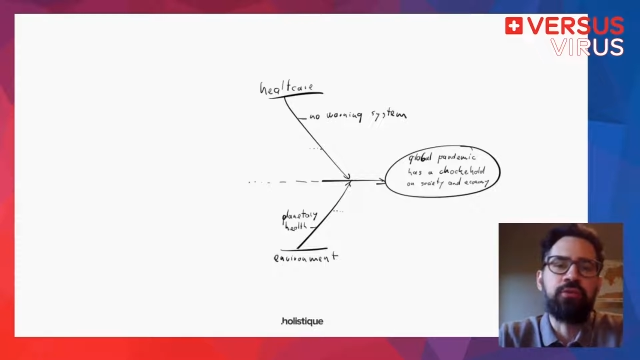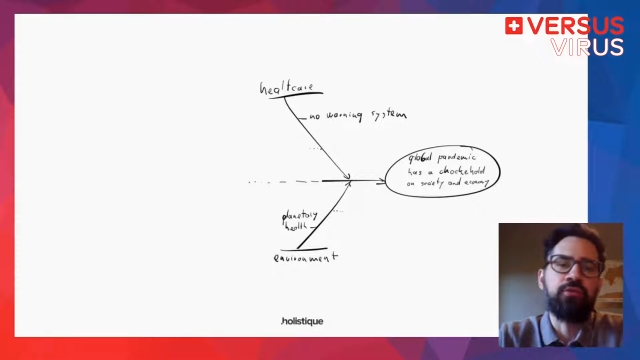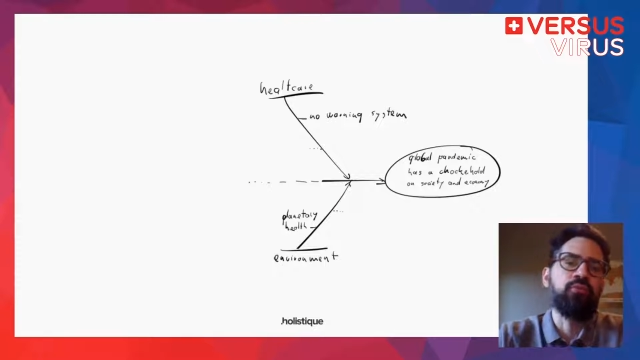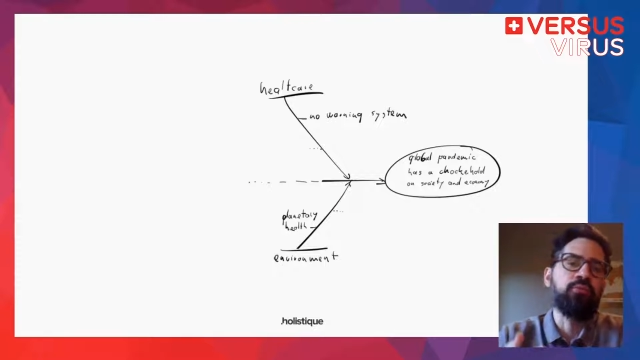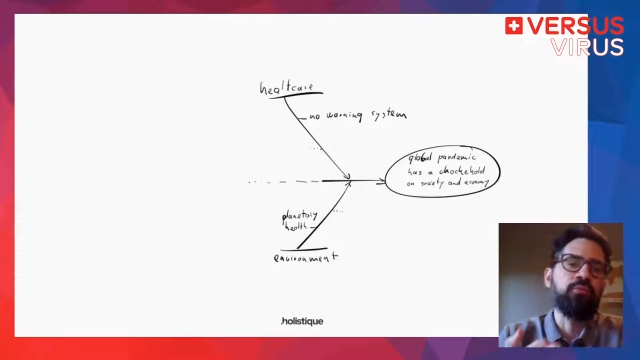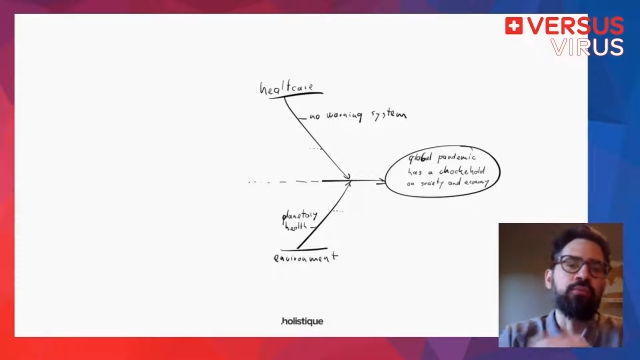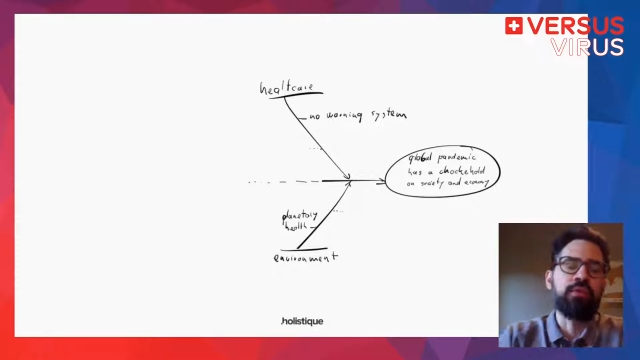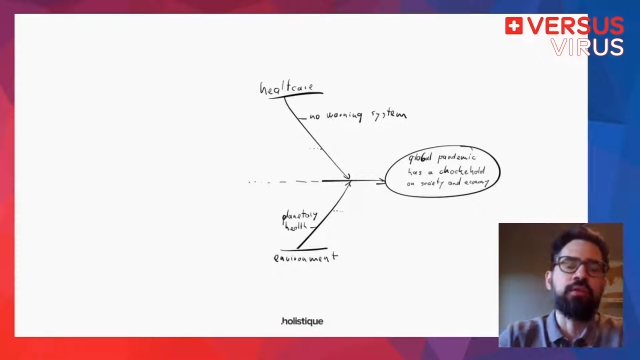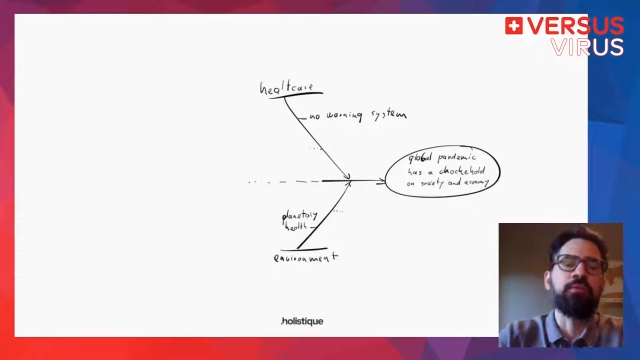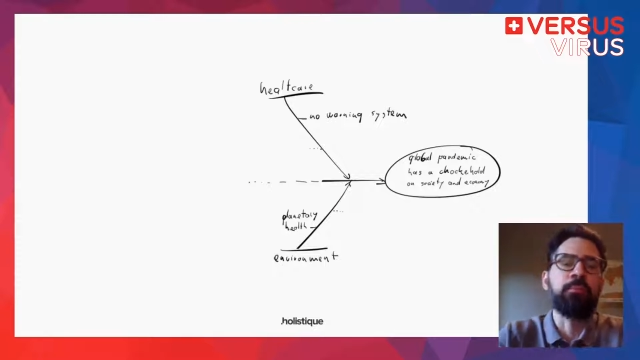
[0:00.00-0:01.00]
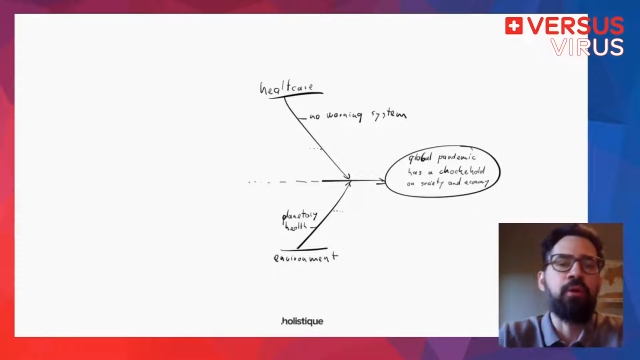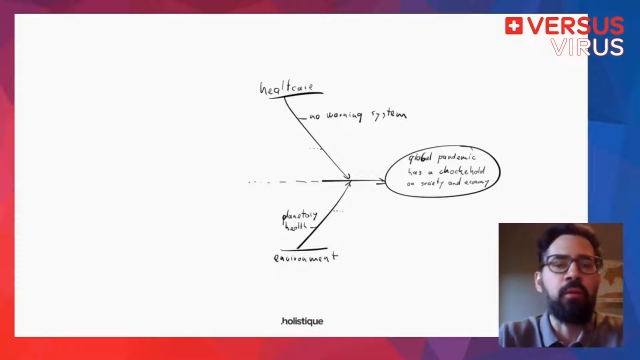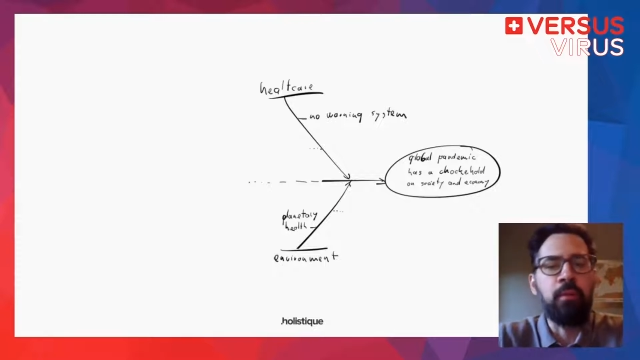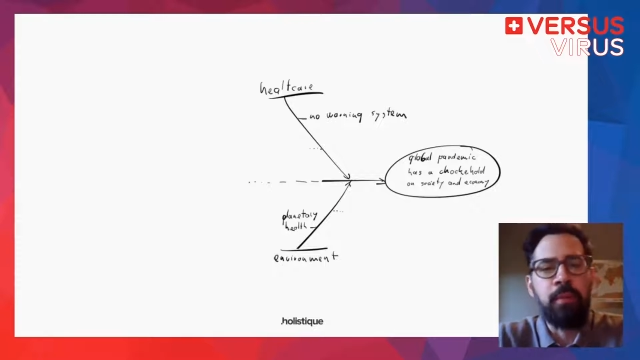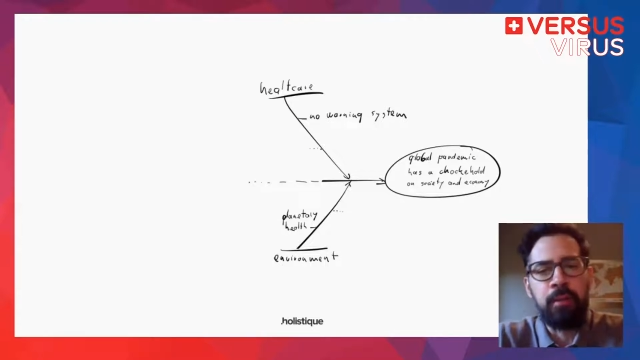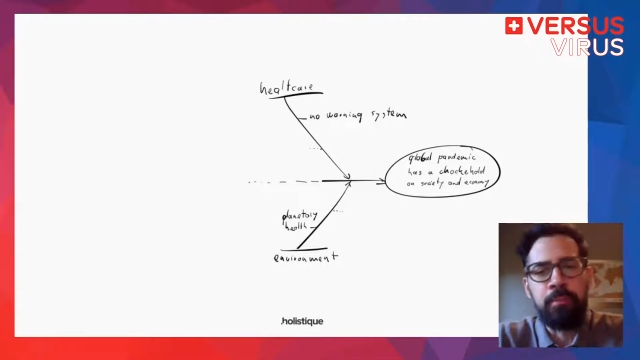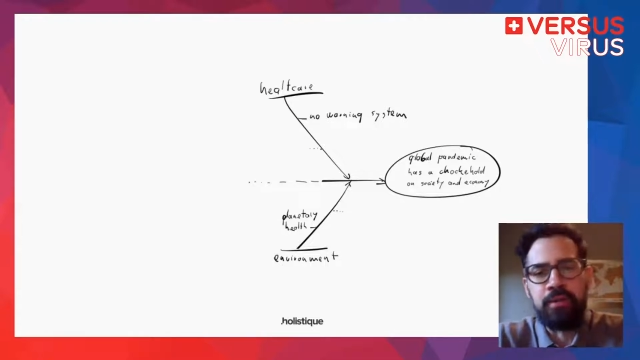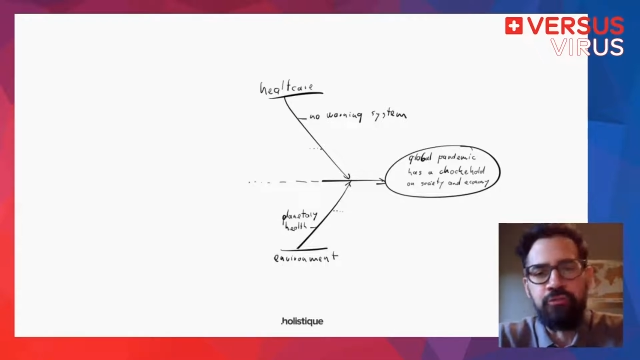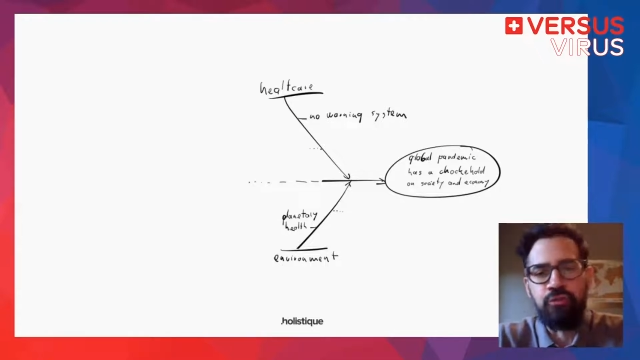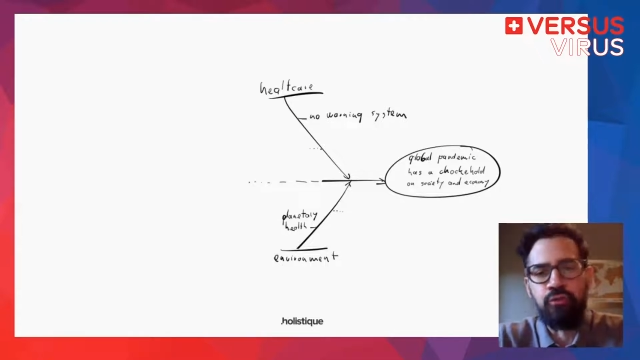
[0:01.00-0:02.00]
the problem might be
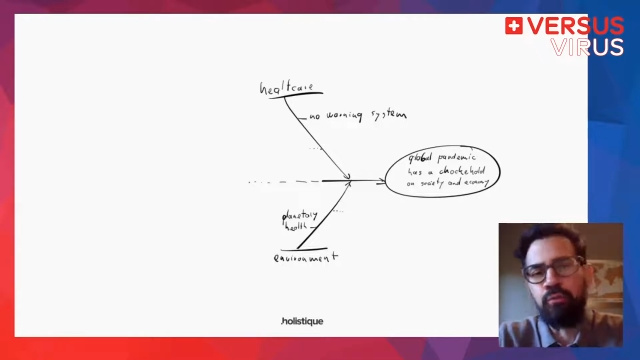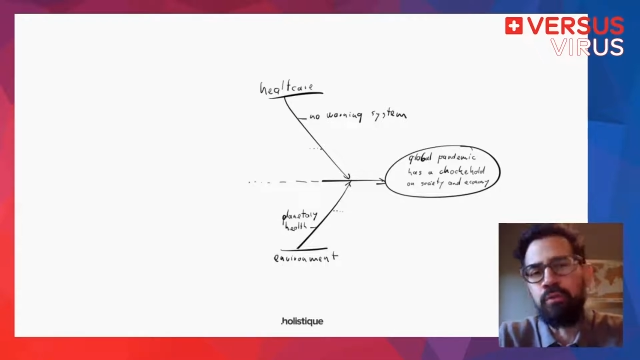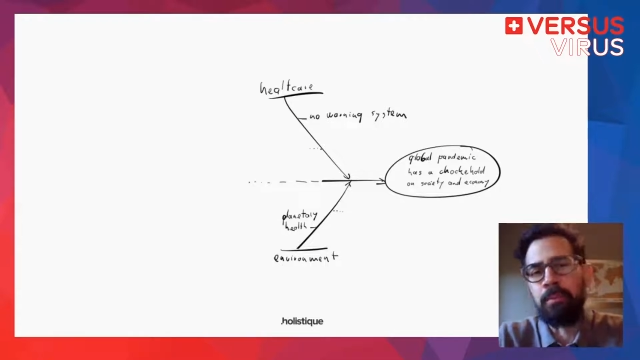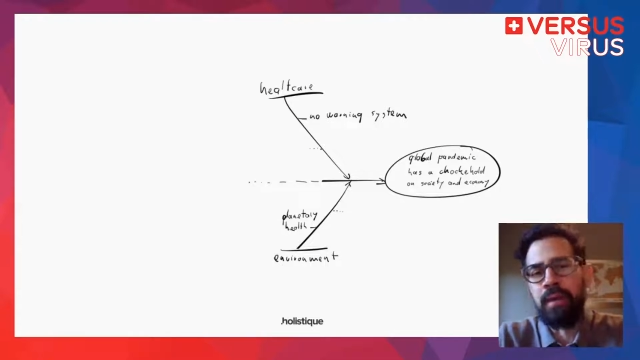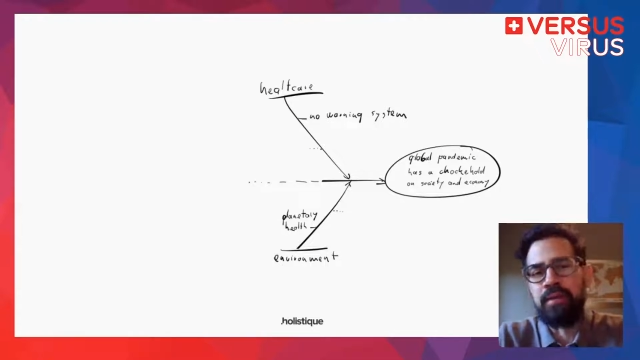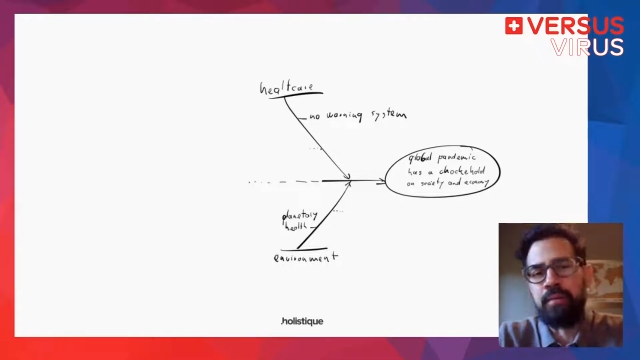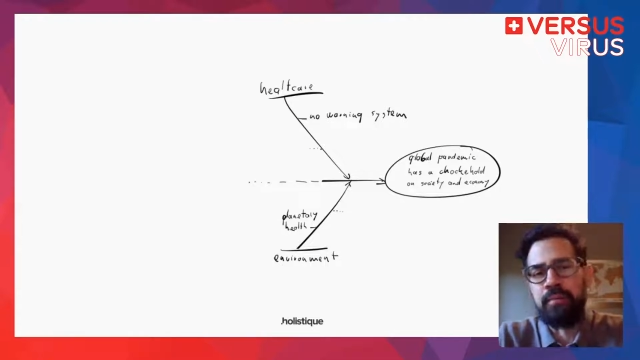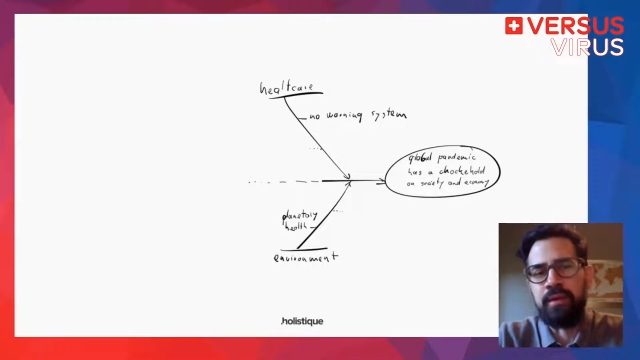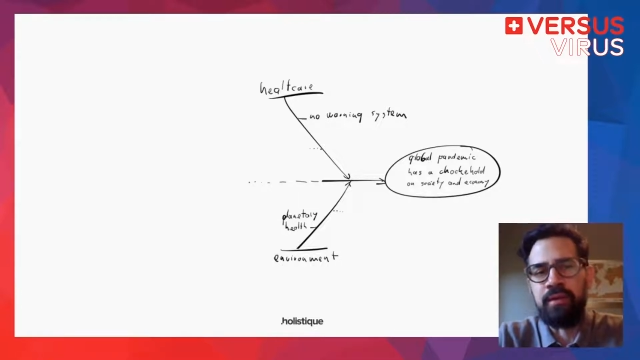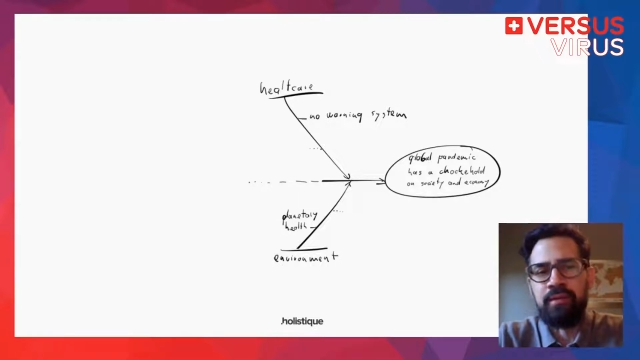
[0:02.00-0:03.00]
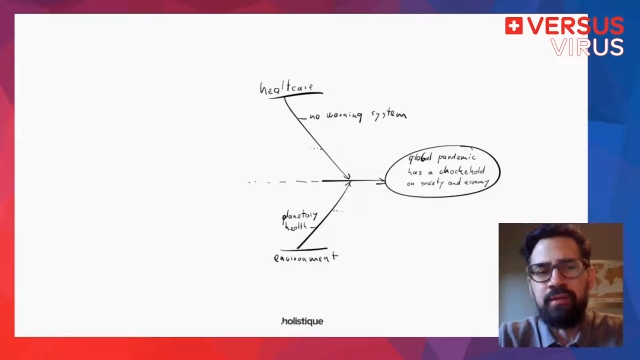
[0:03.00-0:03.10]
there's a global pandemic